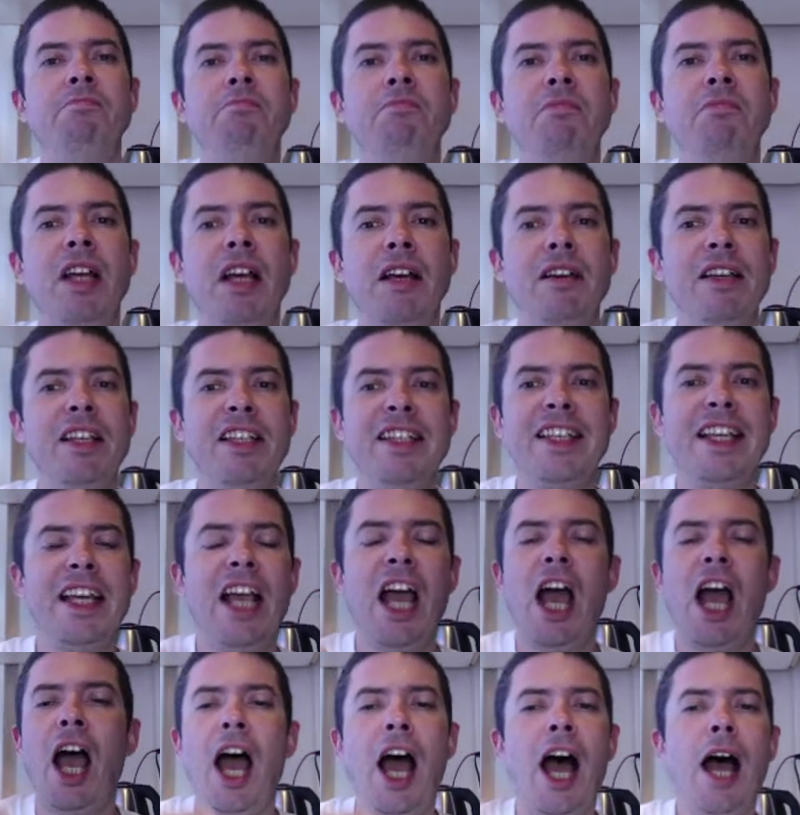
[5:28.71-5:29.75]
Now, you see,
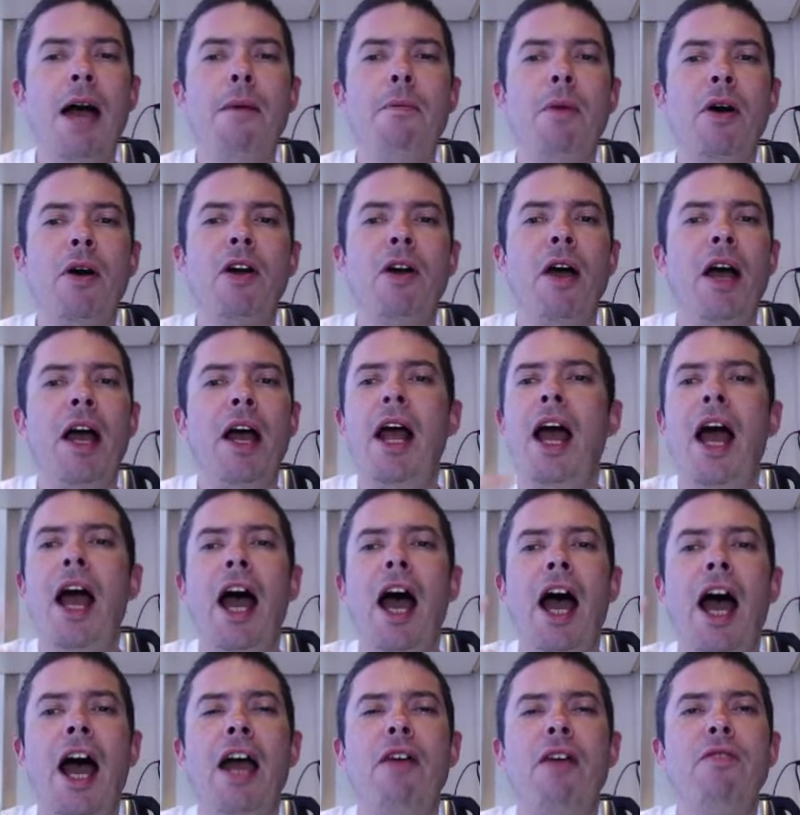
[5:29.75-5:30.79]
I
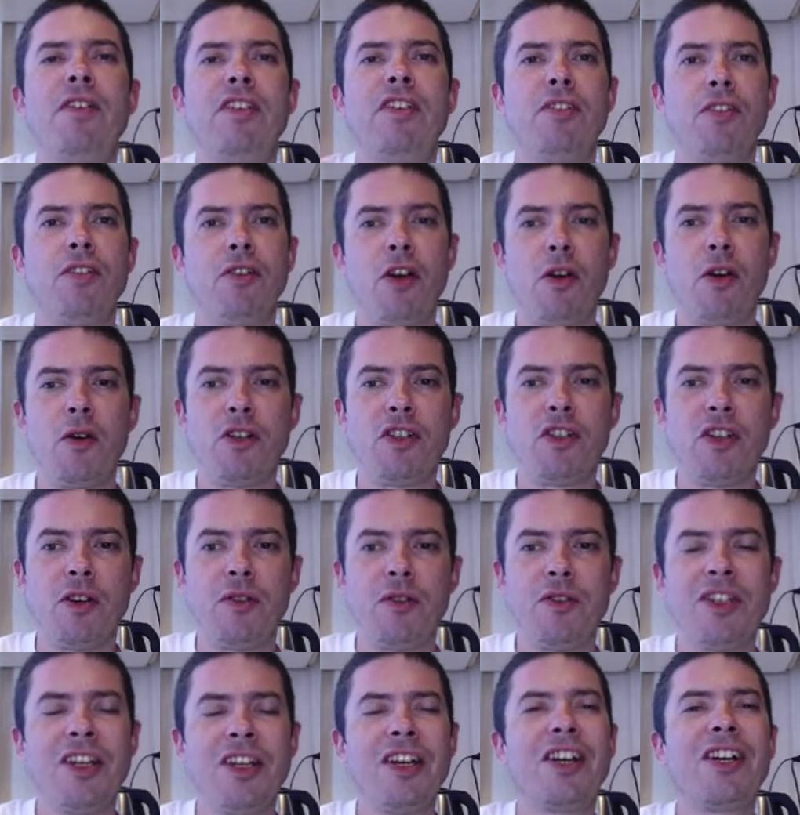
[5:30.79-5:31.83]
rinse on Owen
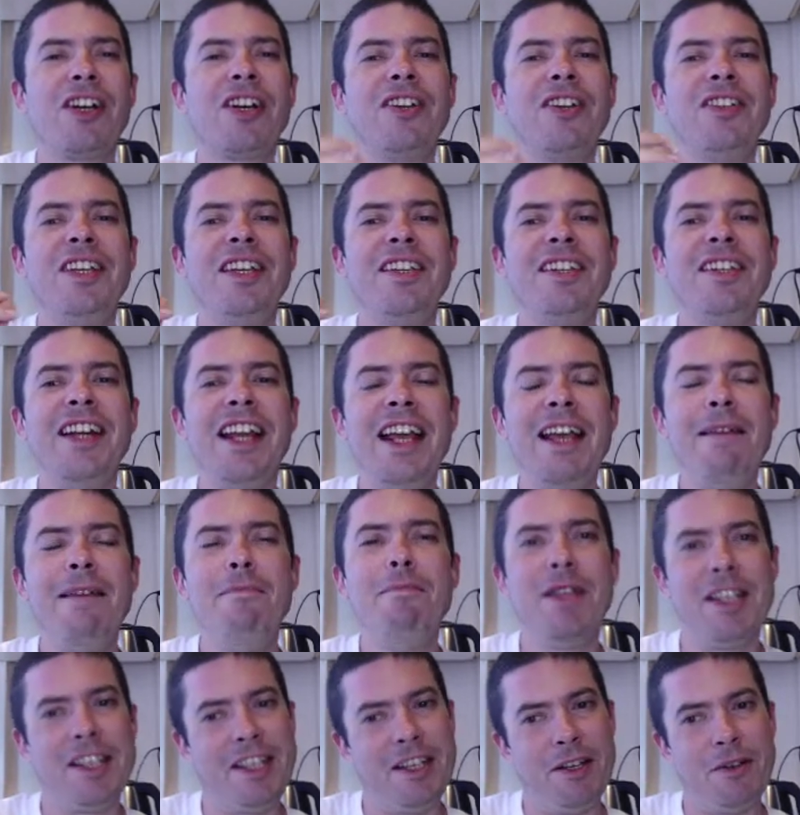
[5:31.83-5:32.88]
Jones because he's an
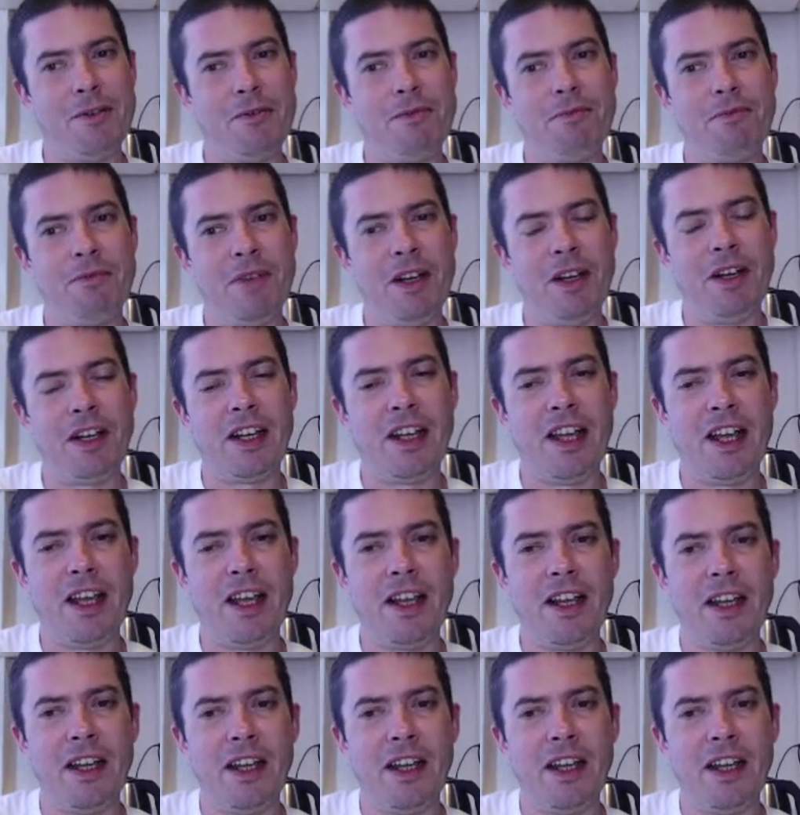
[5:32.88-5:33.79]
imbecile, okay?